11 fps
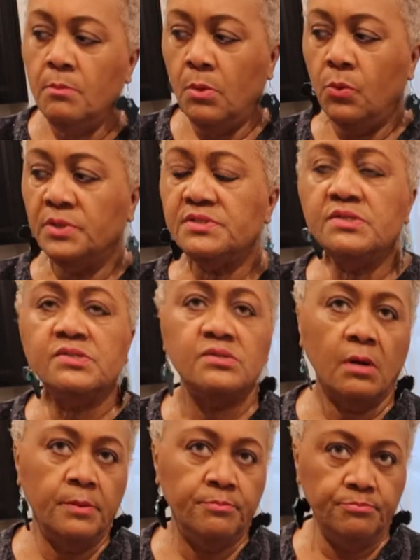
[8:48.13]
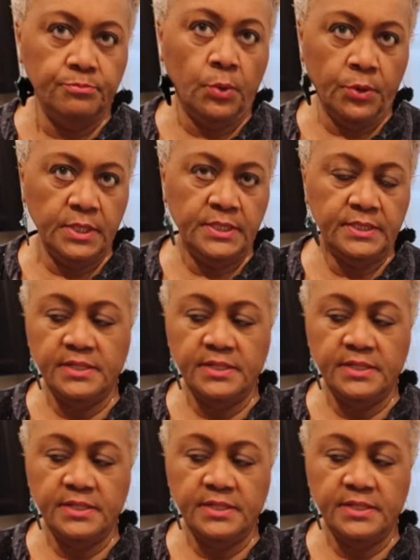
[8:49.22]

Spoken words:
But once it starts boiling,